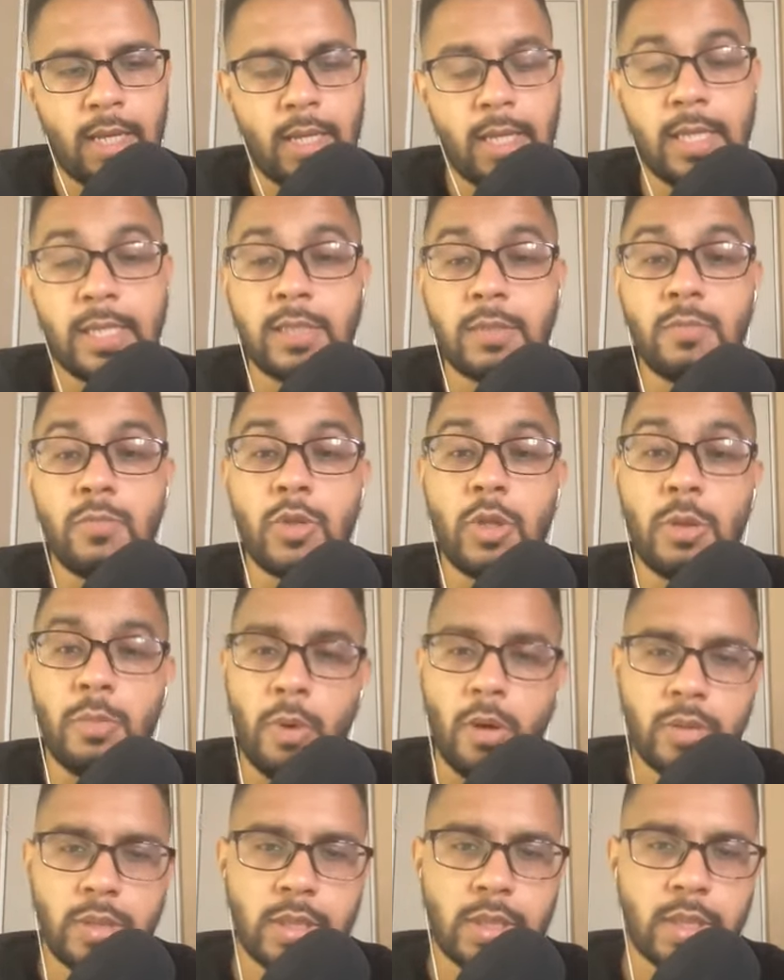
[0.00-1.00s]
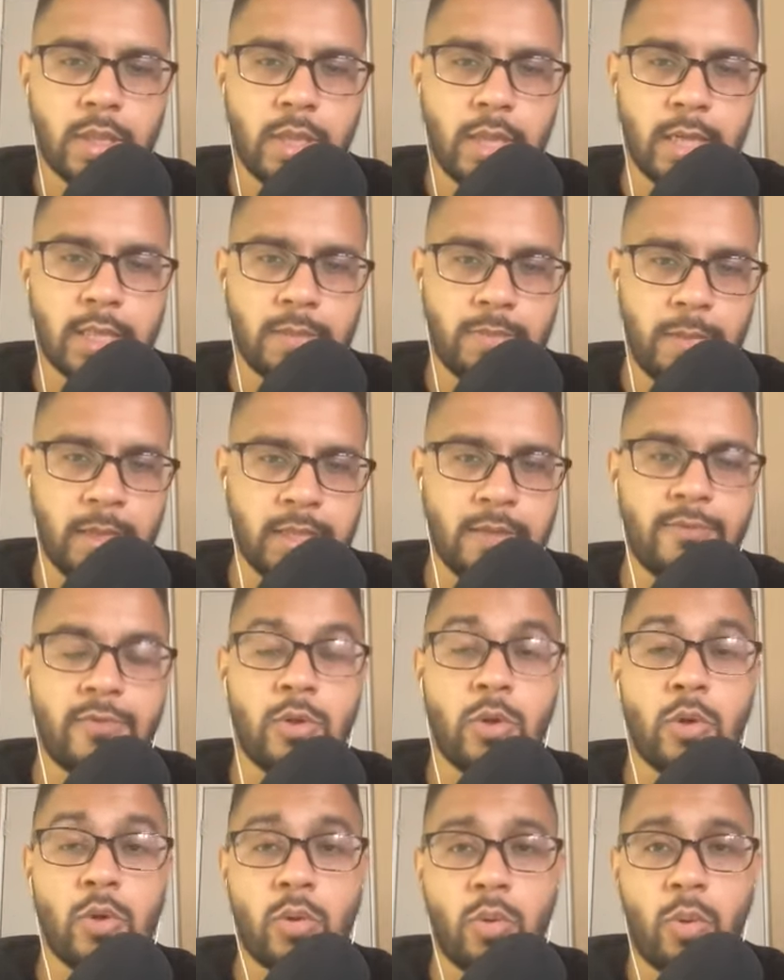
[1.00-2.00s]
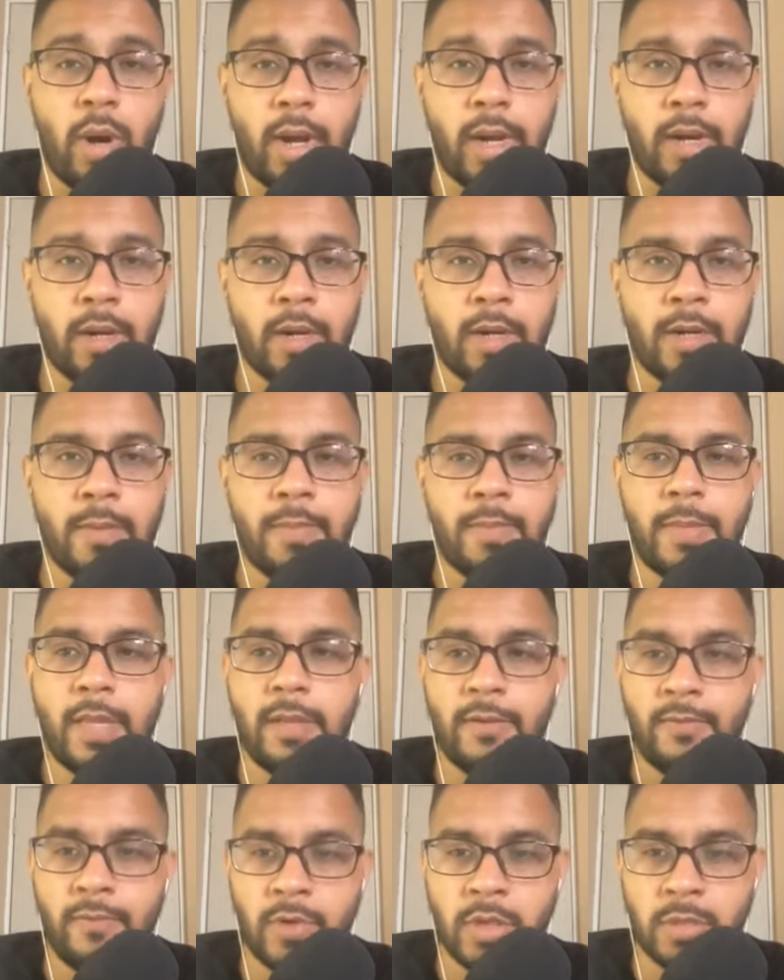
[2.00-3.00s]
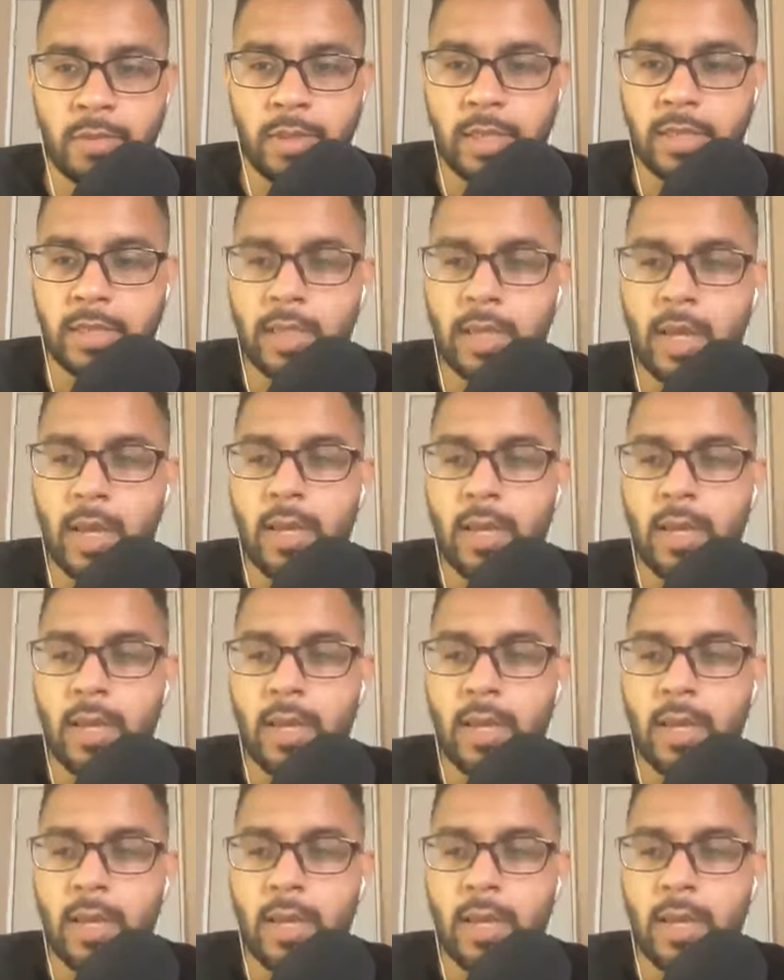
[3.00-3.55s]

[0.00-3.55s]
is the most expensive to acquire in the first place.